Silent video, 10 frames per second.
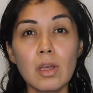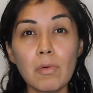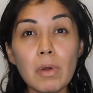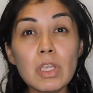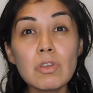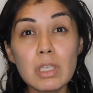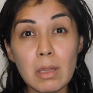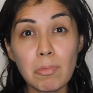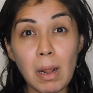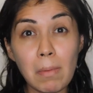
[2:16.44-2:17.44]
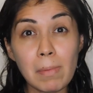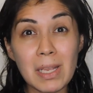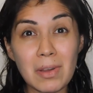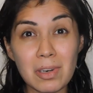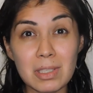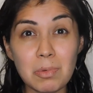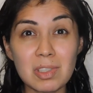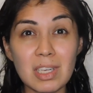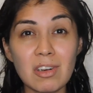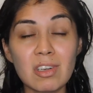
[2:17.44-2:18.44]
What you did probably notice, boys
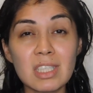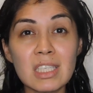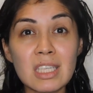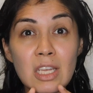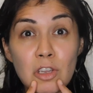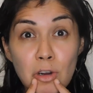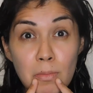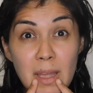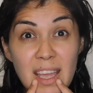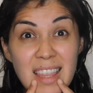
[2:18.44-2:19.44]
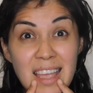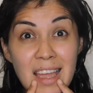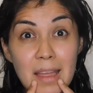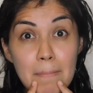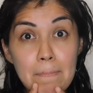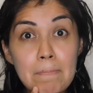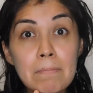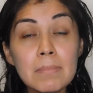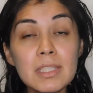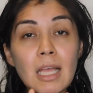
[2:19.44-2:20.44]
and girls, is that you're making that
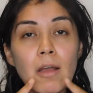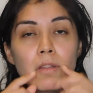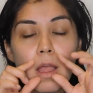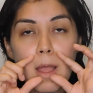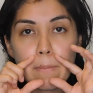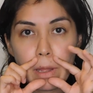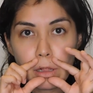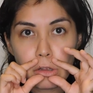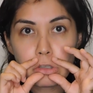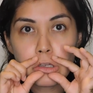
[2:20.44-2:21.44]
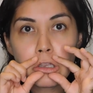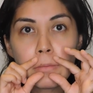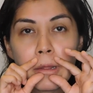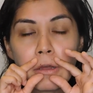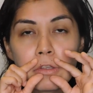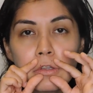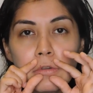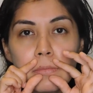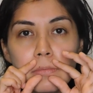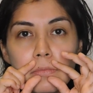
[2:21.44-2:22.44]
sound by closing your mouth,
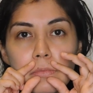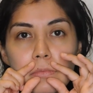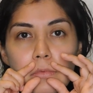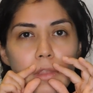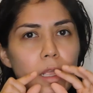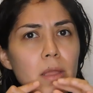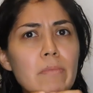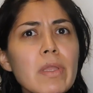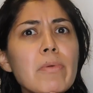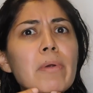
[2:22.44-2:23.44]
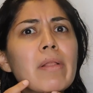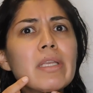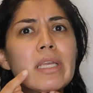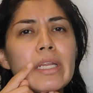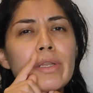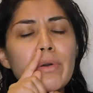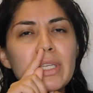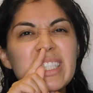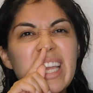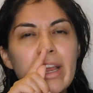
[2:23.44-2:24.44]
but you probably didn't notice
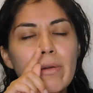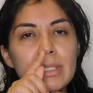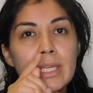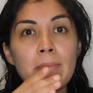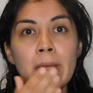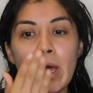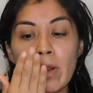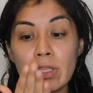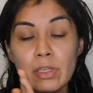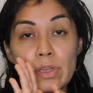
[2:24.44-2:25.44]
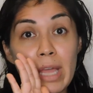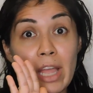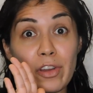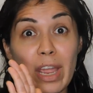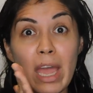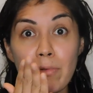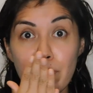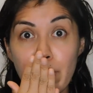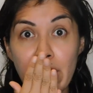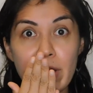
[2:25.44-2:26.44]
the air was coming out until you had your hand
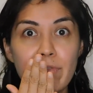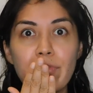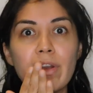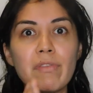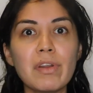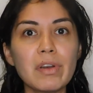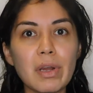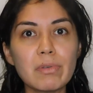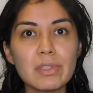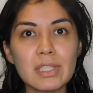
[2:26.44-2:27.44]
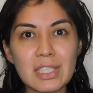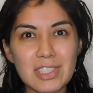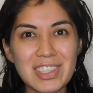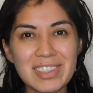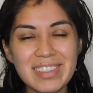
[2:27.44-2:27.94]
right in front of your nose, did you?